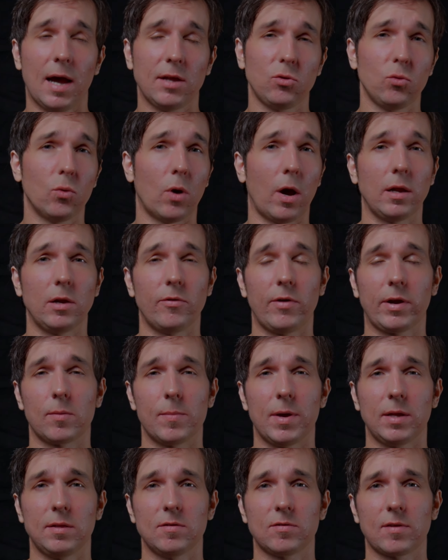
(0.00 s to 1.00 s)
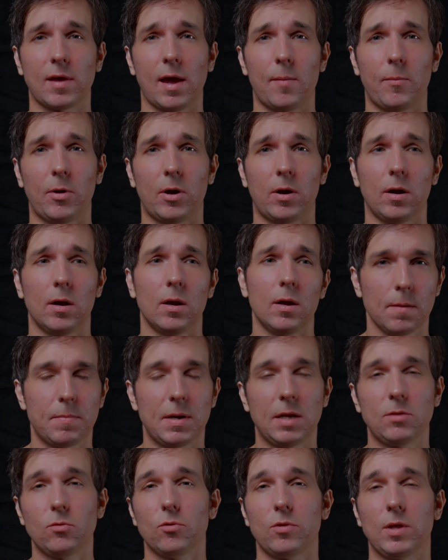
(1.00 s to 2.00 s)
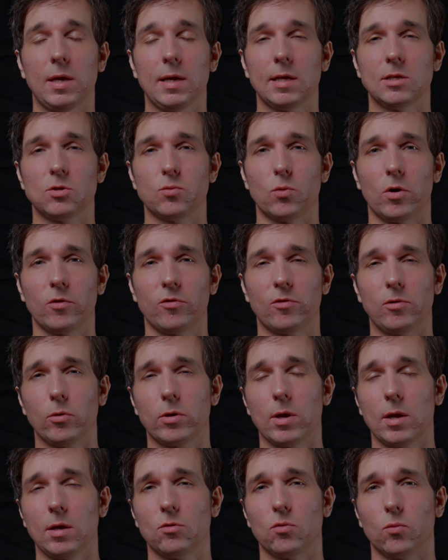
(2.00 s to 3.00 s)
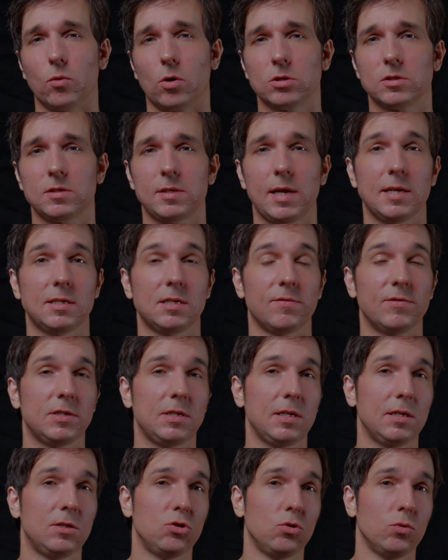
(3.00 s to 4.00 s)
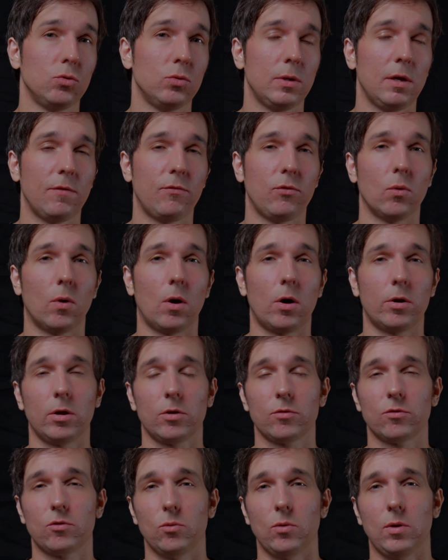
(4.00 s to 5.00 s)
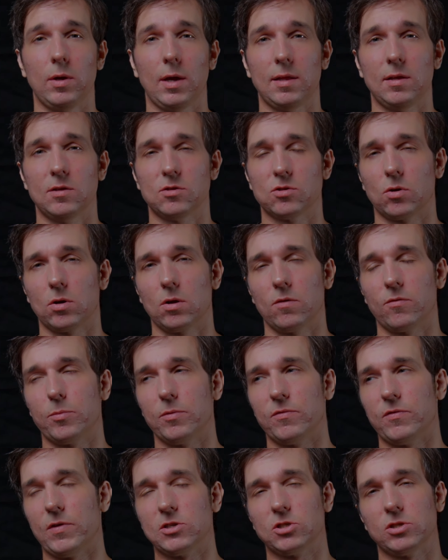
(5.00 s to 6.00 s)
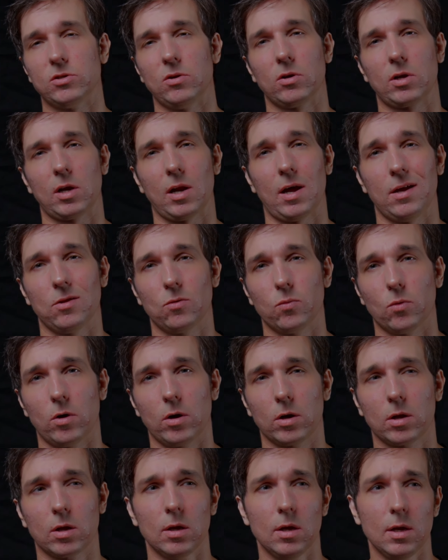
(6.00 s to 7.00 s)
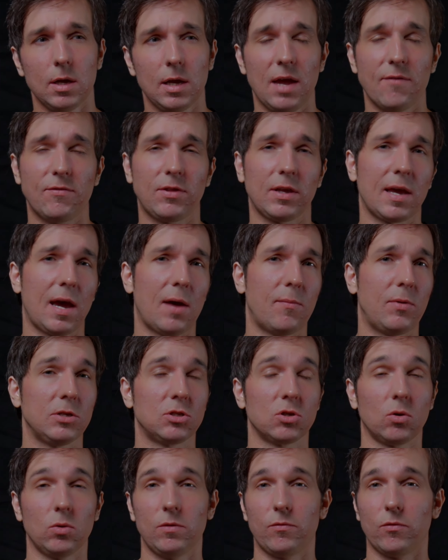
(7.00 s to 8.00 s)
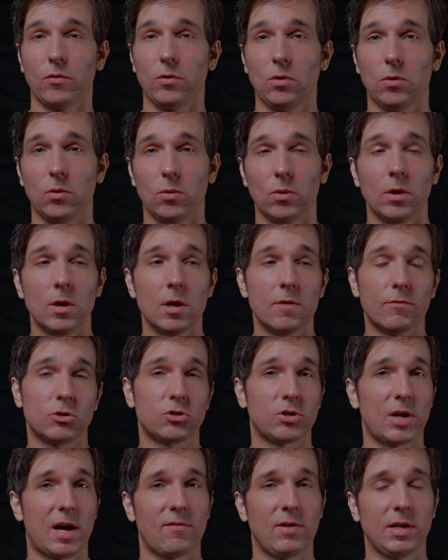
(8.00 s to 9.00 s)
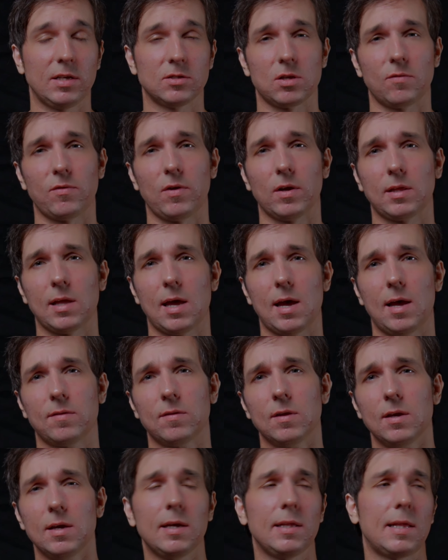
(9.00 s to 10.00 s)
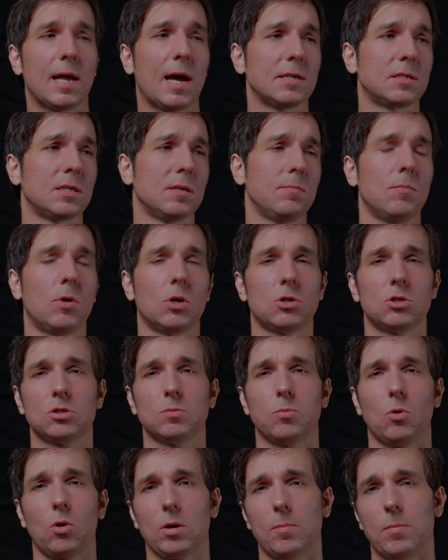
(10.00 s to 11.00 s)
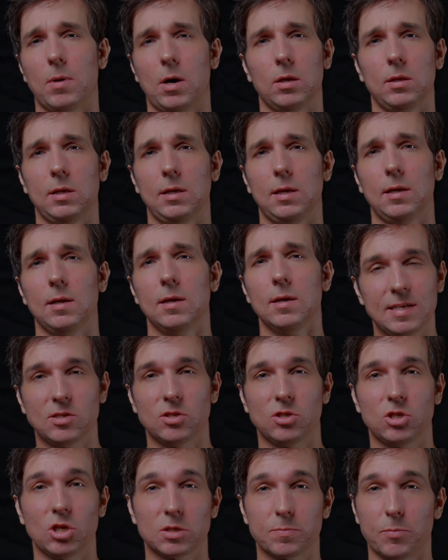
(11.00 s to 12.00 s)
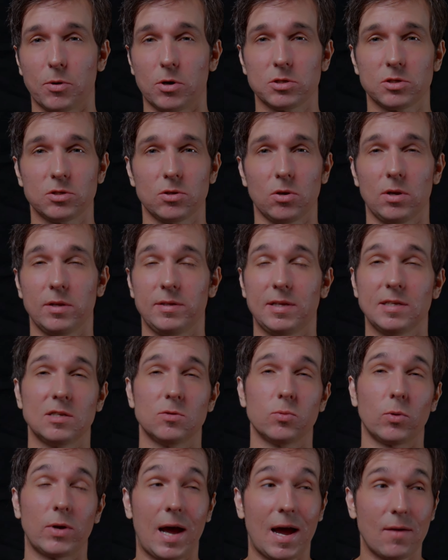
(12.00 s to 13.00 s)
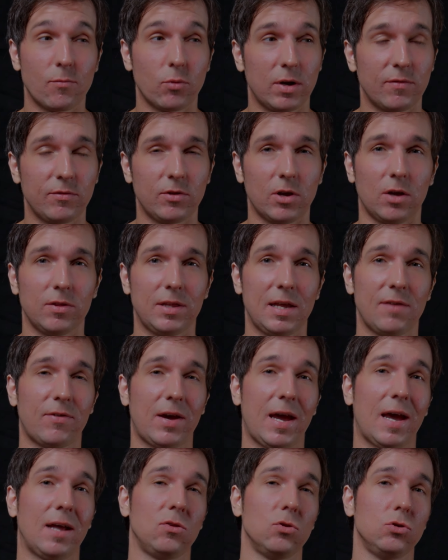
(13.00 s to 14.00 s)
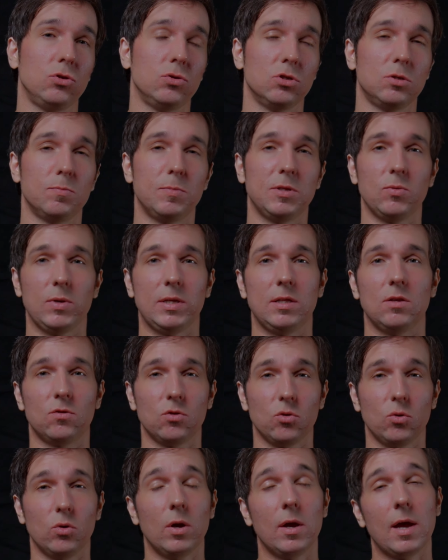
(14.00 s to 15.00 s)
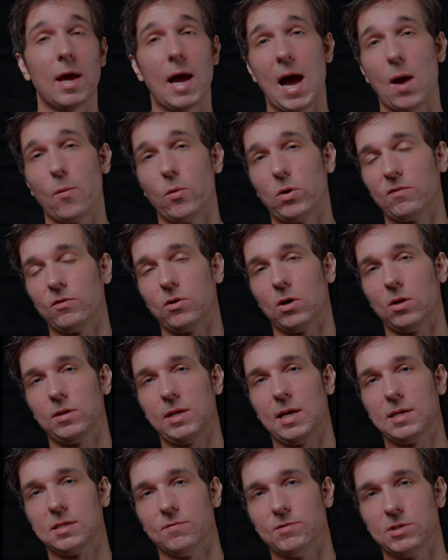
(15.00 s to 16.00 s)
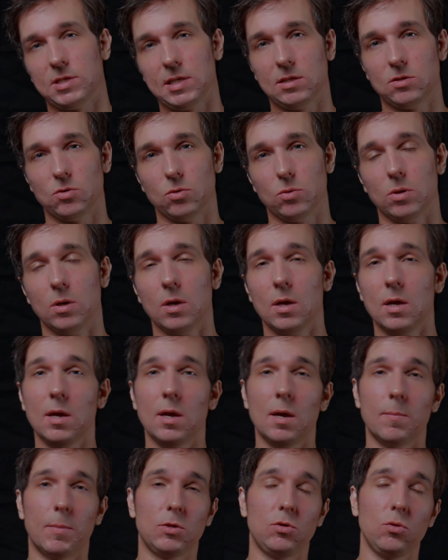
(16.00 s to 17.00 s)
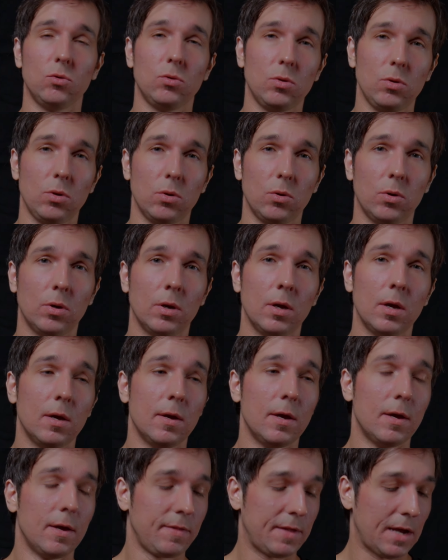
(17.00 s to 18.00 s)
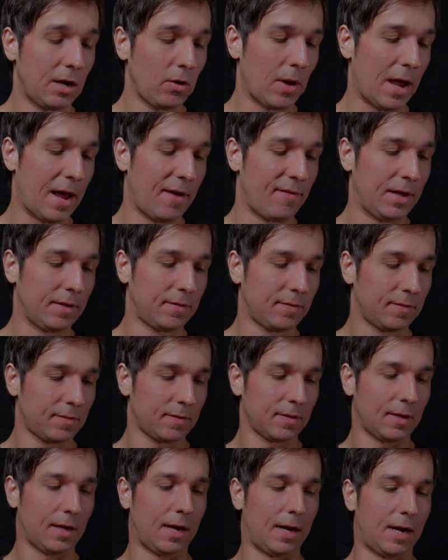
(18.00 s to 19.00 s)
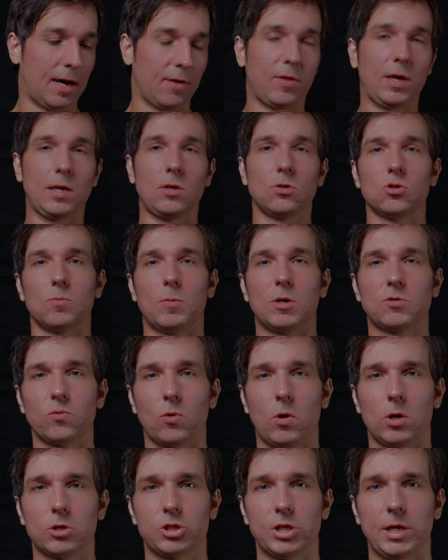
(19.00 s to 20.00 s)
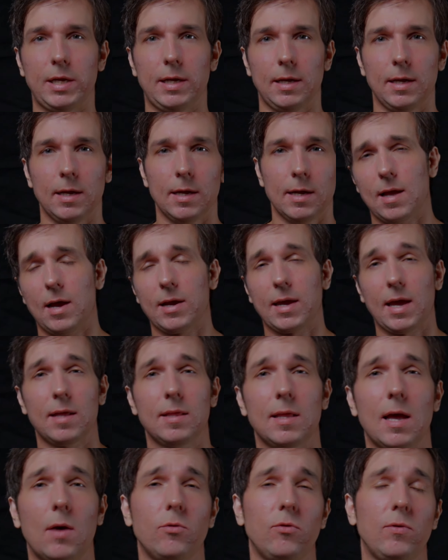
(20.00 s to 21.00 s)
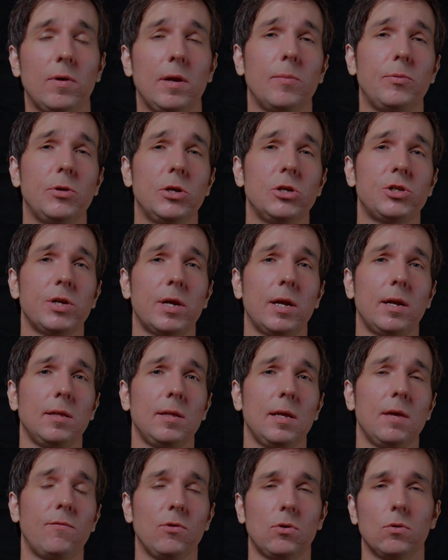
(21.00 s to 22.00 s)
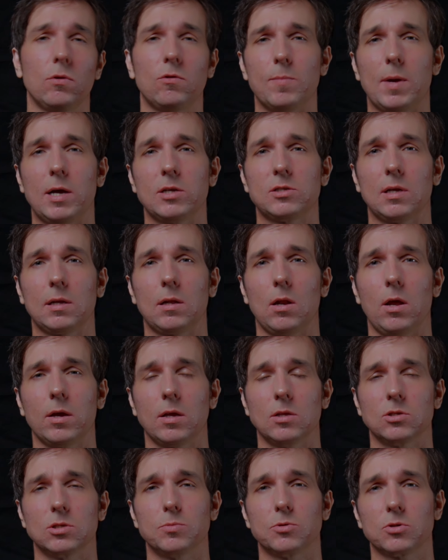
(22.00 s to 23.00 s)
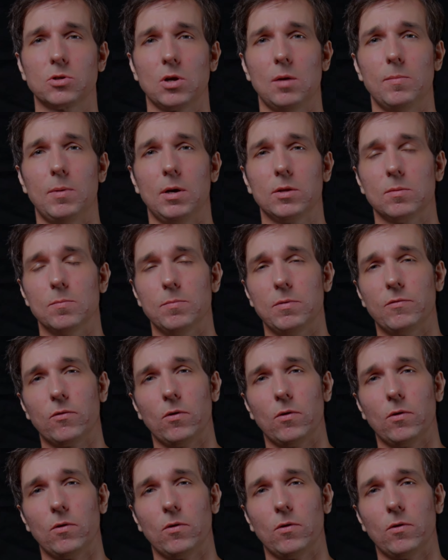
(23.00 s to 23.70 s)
I do highly recommend this camera, but I do think it's worth looking towards the A7C II if you are not doing any sort of professional client work. If the camera is only for you, for traveling and stuff like that, it has a much smaller body. This is just personal, this is what I would have done if I had to choose between the two. I would have gone the A7C II, but you do you. There you have it. Thank you so much for watching. Again, I would really appreciate it if you could smash that like and subscribe button